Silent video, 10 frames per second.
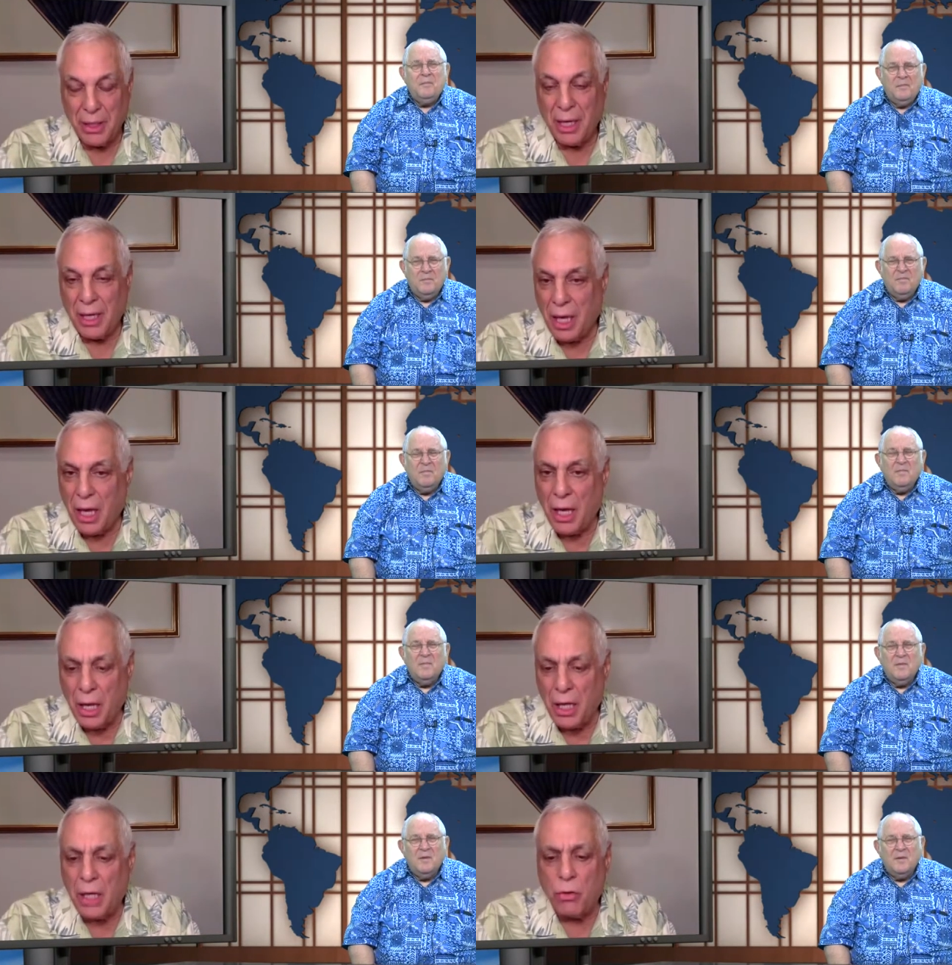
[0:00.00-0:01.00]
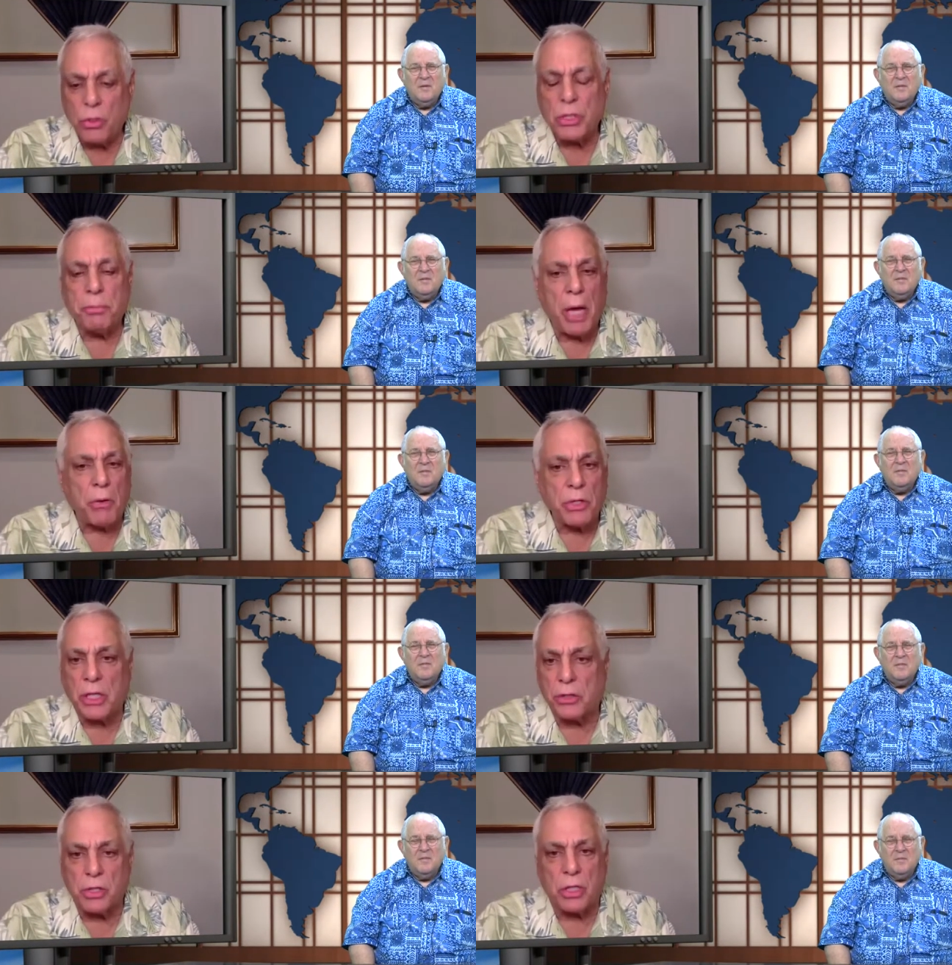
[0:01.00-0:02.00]
Speaker 1: And of course, the power
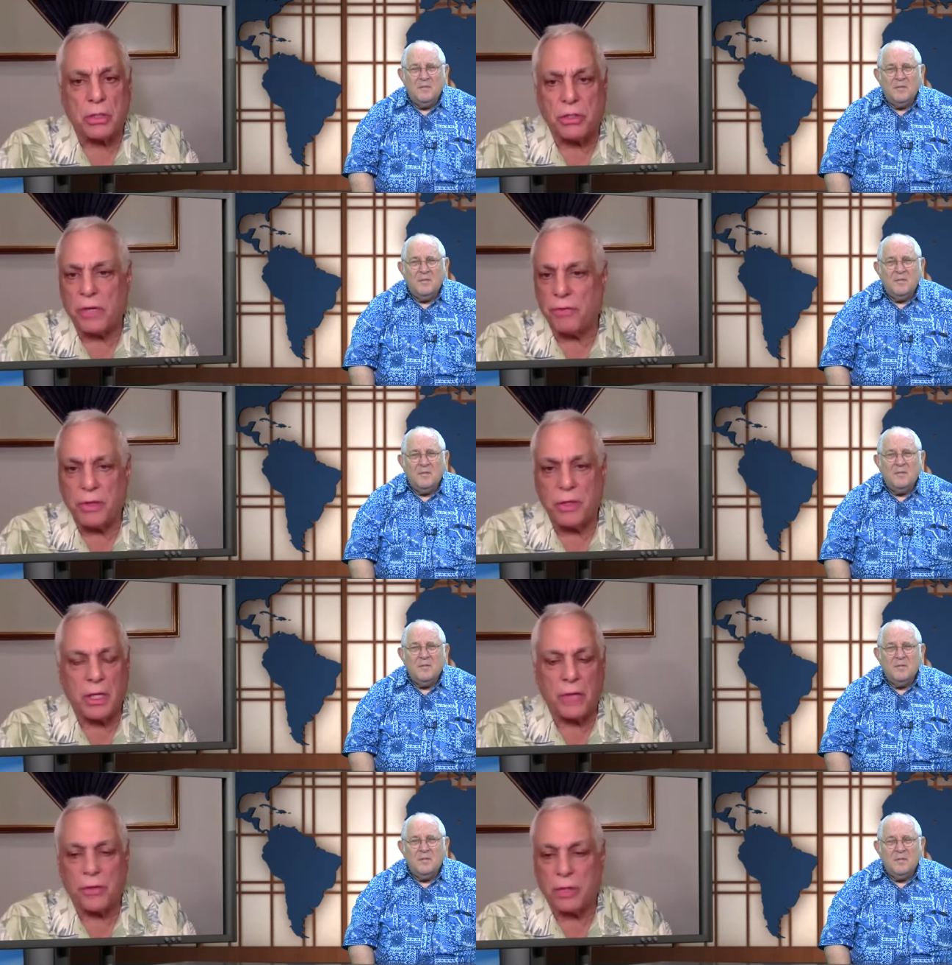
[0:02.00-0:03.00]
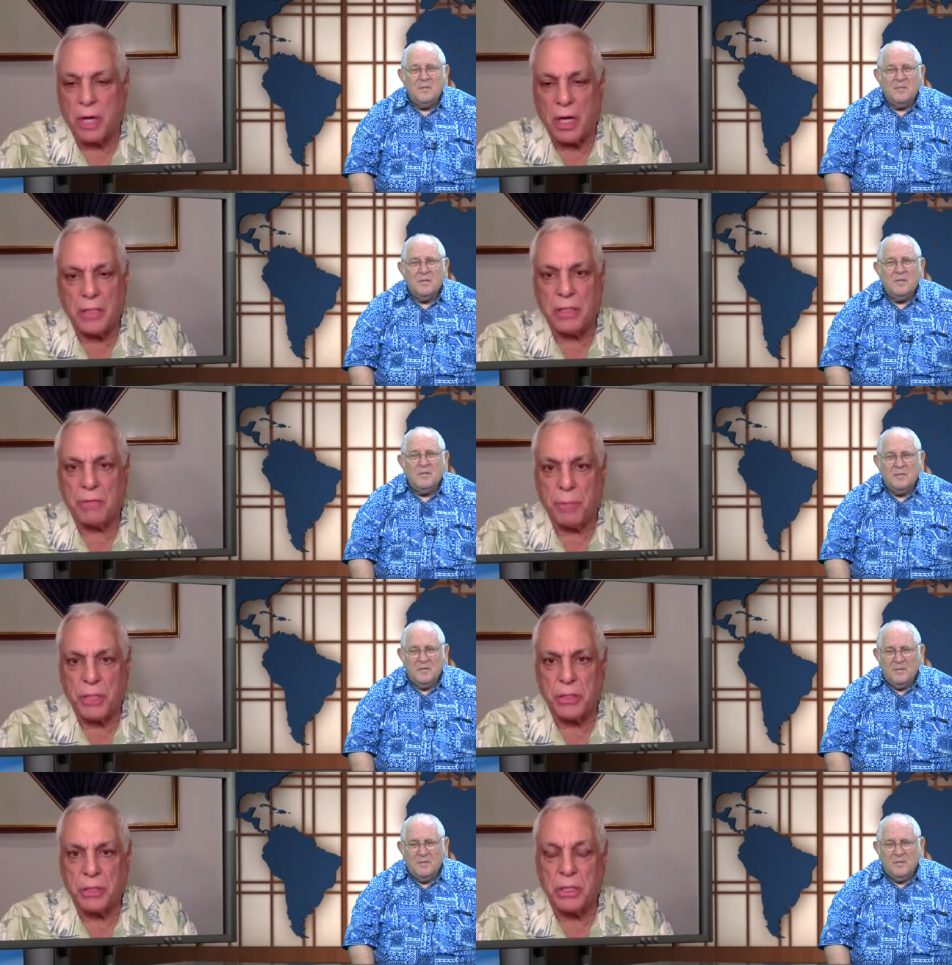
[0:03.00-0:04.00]
sector is a little different than other kinds of
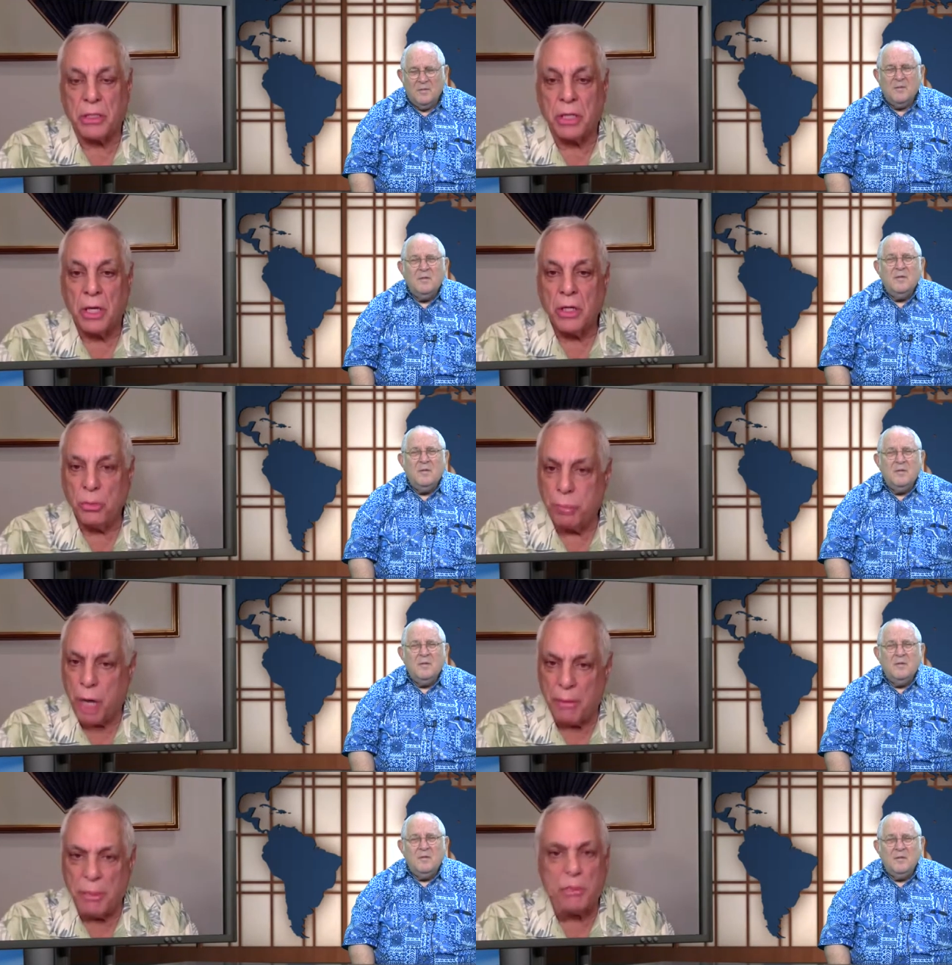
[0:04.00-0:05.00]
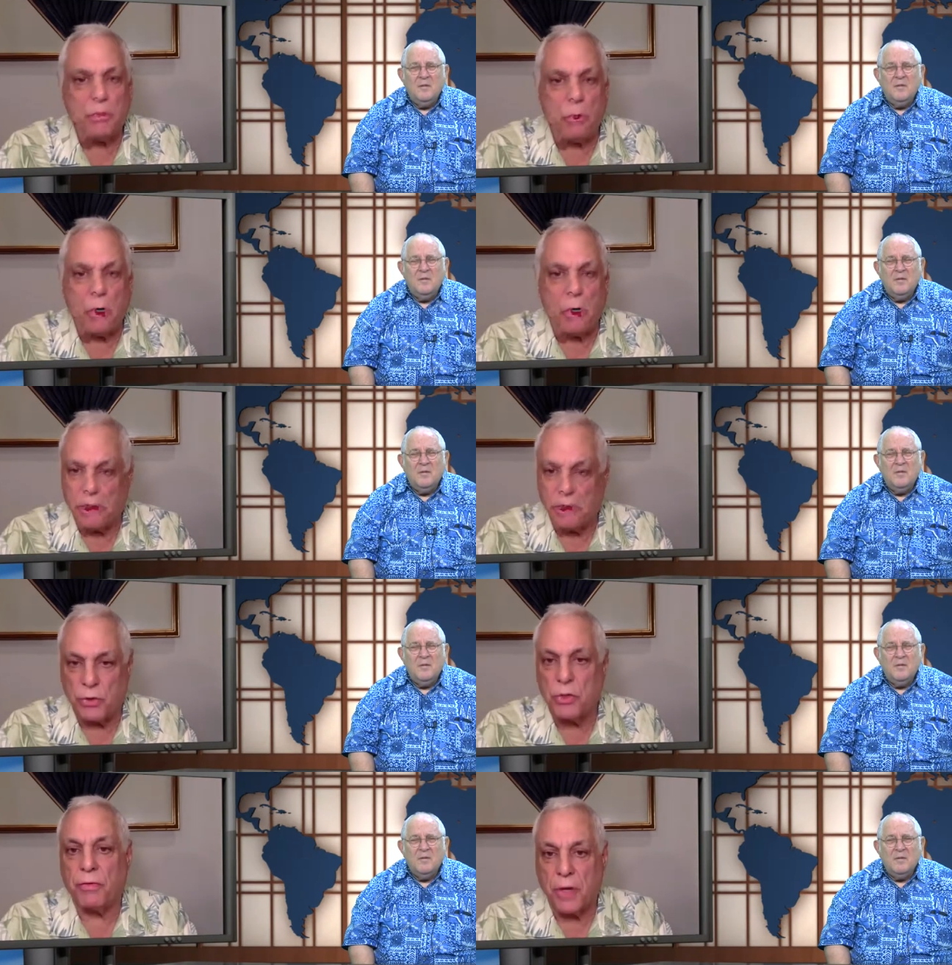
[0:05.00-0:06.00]
businesses. You probably do want a
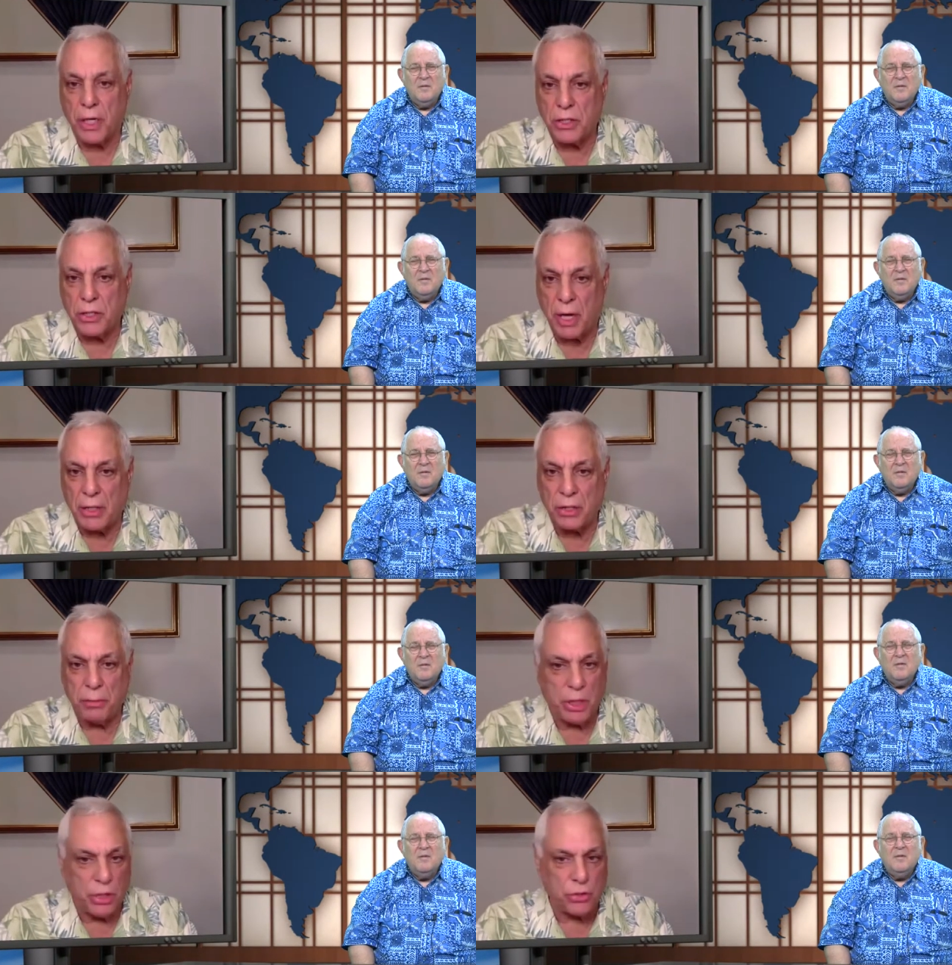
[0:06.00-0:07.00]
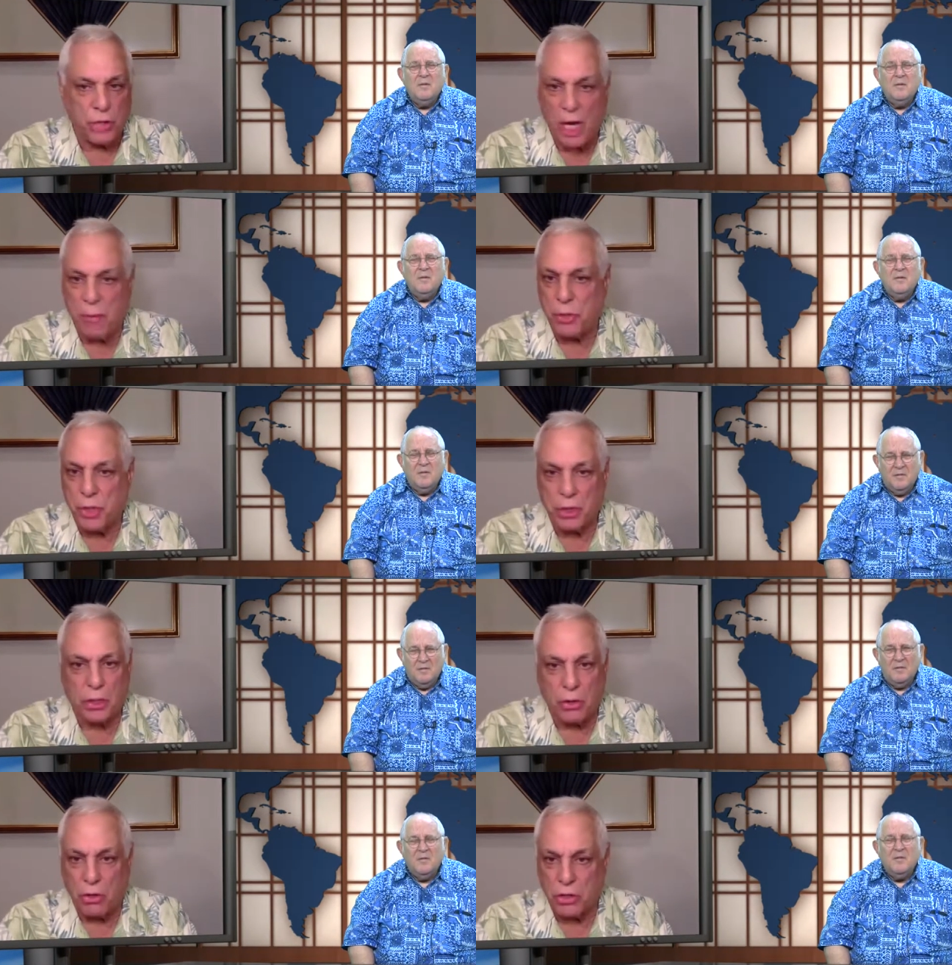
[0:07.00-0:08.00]
diversified strategy because you can't predict the
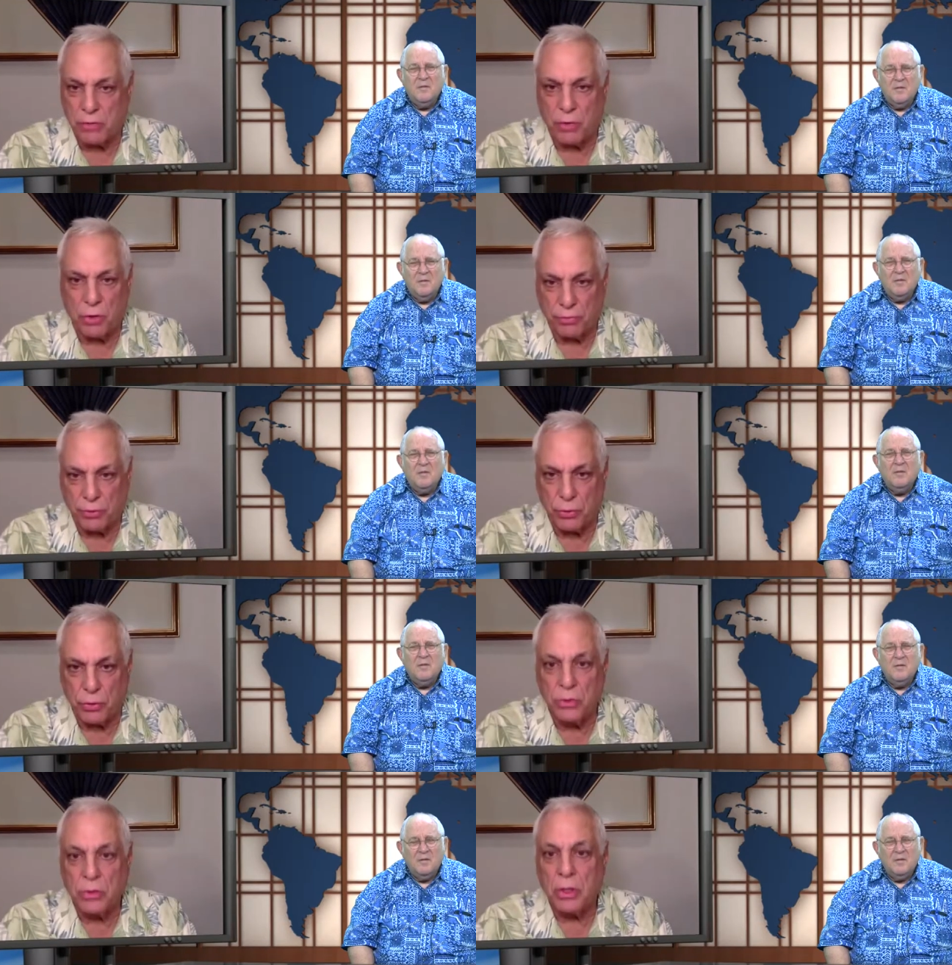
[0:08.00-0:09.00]
cost of all fuels.